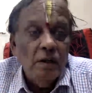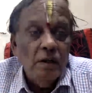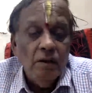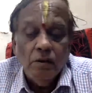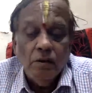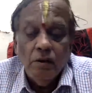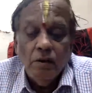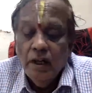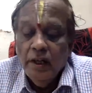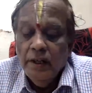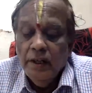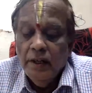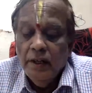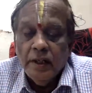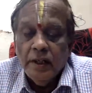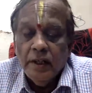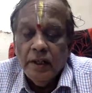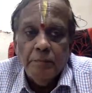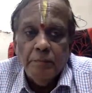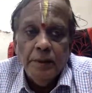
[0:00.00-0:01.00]
call your
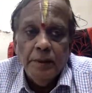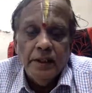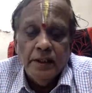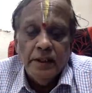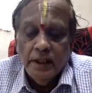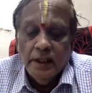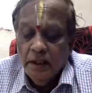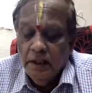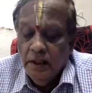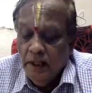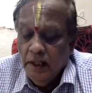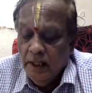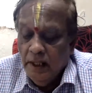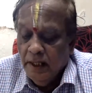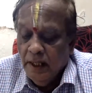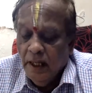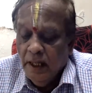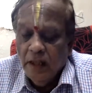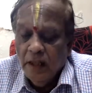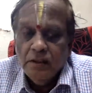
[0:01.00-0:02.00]
carpenter
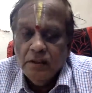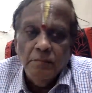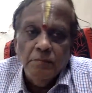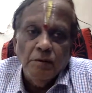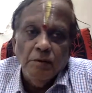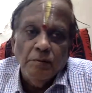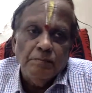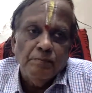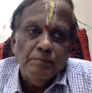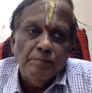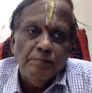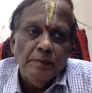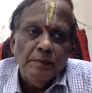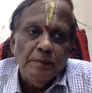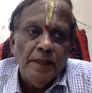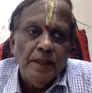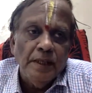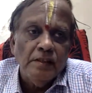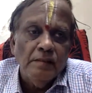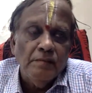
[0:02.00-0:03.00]
and ask him to
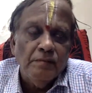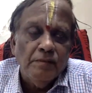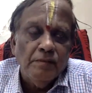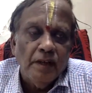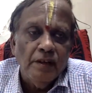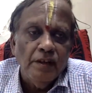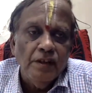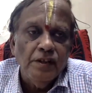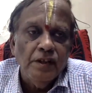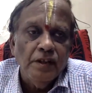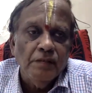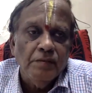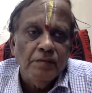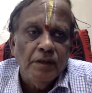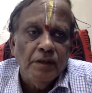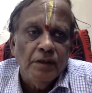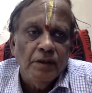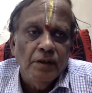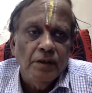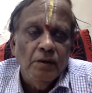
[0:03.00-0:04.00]
prepare some furniture
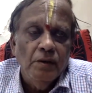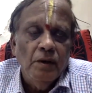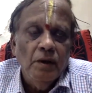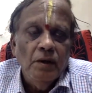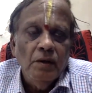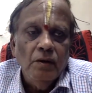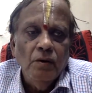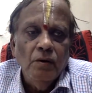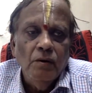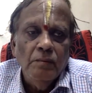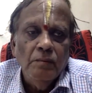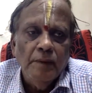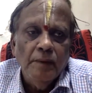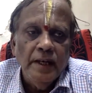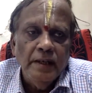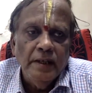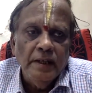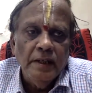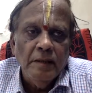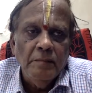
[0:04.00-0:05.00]
for you. You
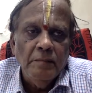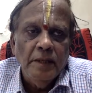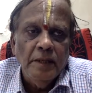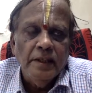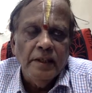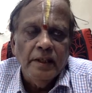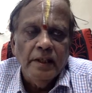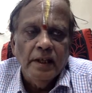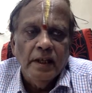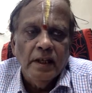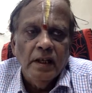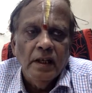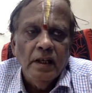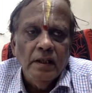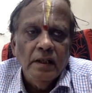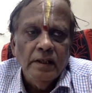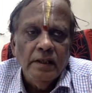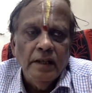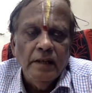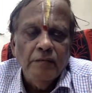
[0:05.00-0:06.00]
bring the material.
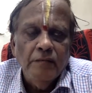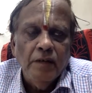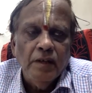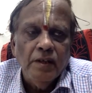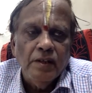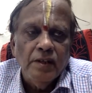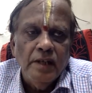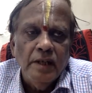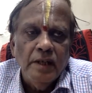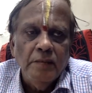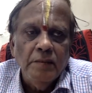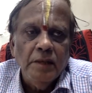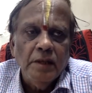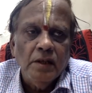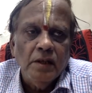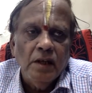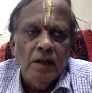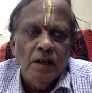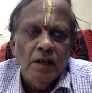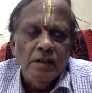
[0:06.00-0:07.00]
Then for his labor
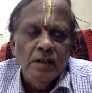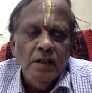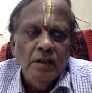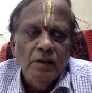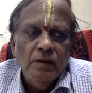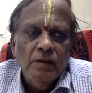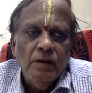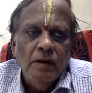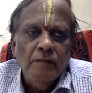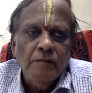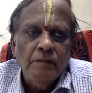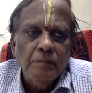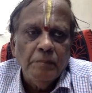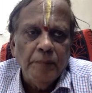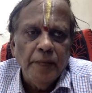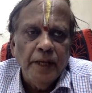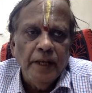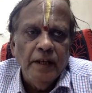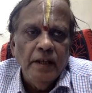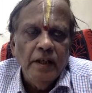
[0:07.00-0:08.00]
cost, you have to
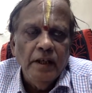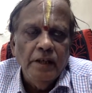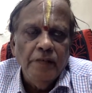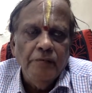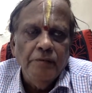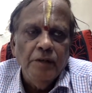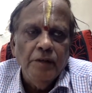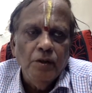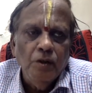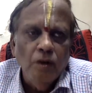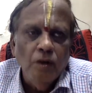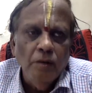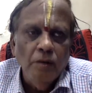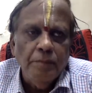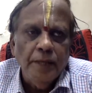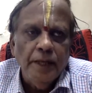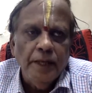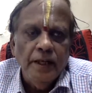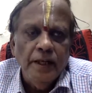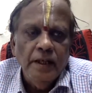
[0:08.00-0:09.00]
pay. If you don't
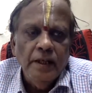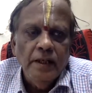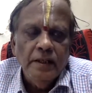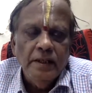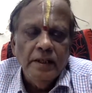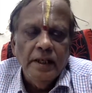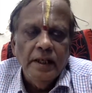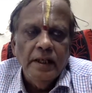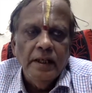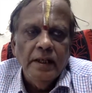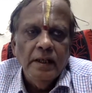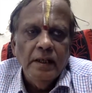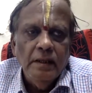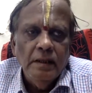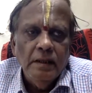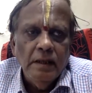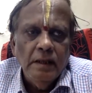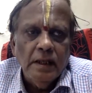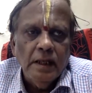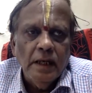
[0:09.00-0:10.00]
pay, the
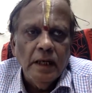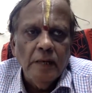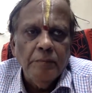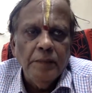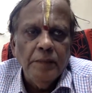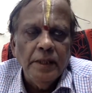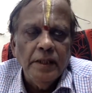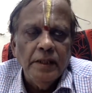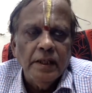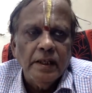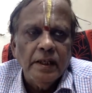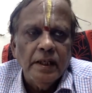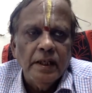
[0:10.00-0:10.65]
carpenter can